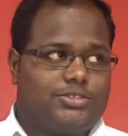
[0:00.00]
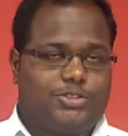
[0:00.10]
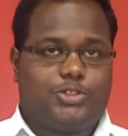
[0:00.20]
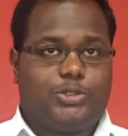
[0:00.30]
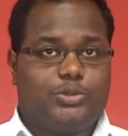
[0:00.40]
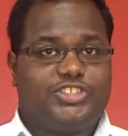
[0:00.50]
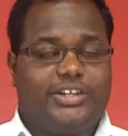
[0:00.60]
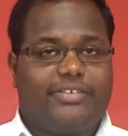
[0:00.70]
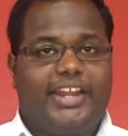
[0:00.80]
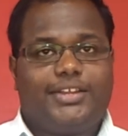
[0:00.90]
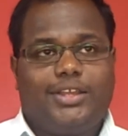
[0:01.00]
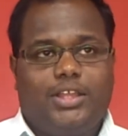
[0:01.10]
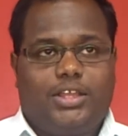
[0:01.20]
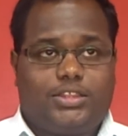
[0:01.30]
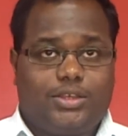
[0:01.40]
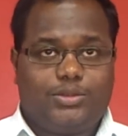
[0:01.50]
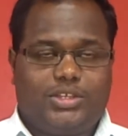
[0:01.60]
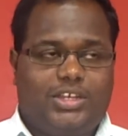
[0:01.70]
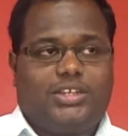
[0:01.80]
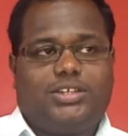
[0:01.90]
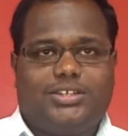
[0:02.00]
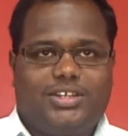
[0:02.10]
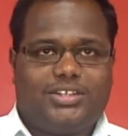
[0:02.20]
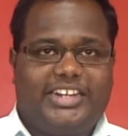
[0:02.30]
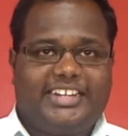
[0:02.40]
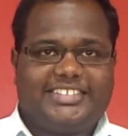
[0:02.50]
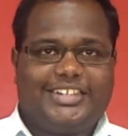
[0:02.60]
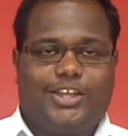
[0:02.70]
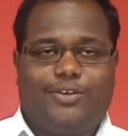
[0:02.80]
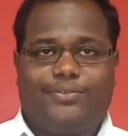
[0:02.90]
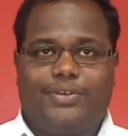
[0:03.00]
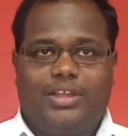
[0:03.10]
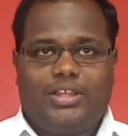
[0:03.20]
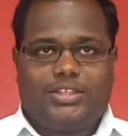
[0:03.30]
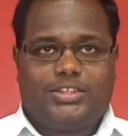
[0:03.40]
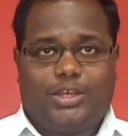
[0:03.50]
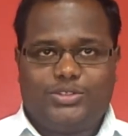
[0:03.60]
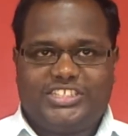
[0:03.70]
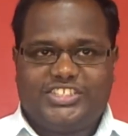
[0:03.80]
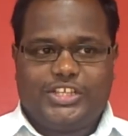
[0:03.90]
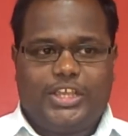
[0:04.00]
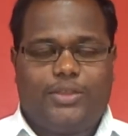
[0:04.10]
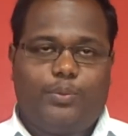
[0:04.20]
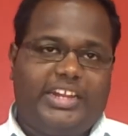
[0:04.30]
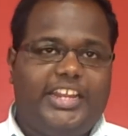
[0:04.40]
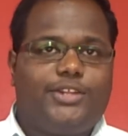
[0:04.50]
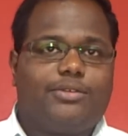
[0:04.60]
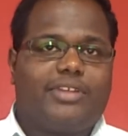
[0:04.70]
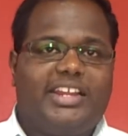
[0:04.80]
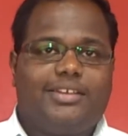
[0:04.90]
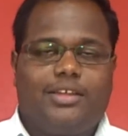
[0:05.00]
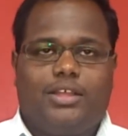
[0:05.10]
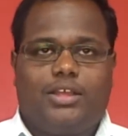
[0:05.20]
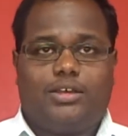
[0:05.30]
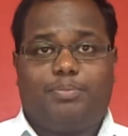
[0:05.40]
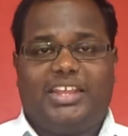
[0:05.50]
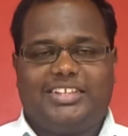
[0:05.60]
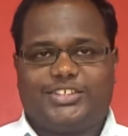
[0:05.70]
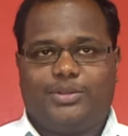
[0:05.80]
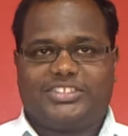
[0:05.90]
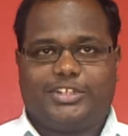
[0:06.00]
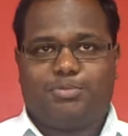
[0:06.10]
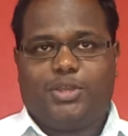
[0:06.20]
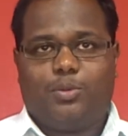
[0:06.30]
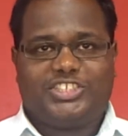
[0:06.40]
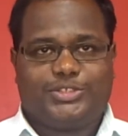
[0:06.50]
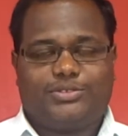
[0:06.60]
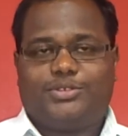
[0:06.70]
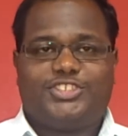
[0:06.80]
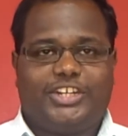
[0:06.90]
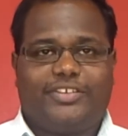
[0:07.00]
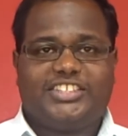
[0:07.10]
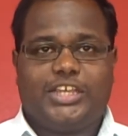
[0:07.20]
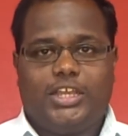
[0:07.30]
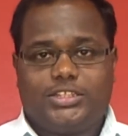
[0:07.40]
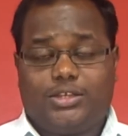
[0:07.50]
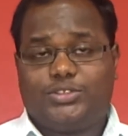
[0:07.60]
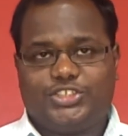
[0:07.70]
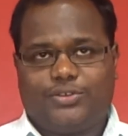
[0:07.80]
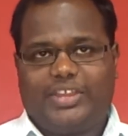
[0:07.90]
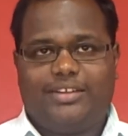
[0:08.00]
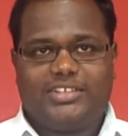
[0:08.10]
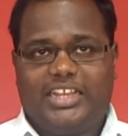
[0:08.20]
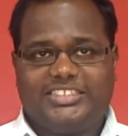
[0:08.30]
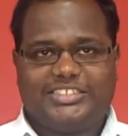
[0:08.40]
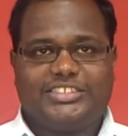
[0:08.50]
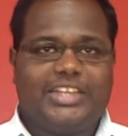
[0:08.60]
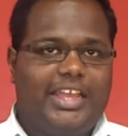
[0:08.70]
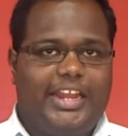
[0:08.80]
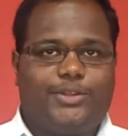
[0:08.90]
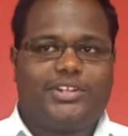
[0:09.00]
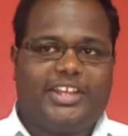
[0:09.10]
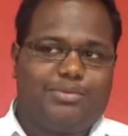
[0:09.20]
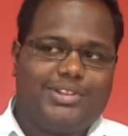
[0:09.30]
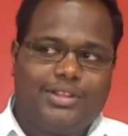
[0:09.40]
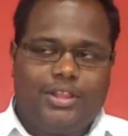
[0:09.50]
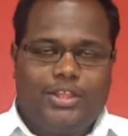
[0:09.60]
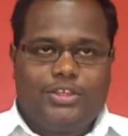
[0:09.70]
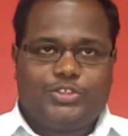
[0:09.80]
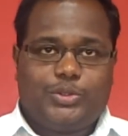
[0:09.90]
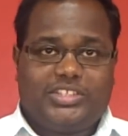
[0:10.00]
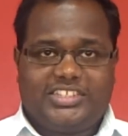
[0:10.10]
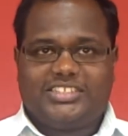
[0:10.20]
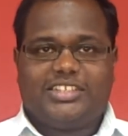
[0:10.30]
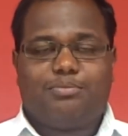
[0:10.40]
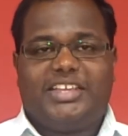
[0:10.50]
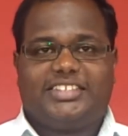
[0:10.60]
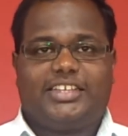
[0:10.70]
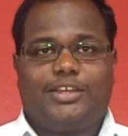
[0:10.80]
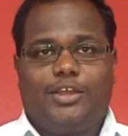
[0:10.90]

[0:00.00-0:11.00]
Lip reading: to generate a data set of thousands, we need to write a PLSQL script which generates thousands of inserts into the table. So this is the basic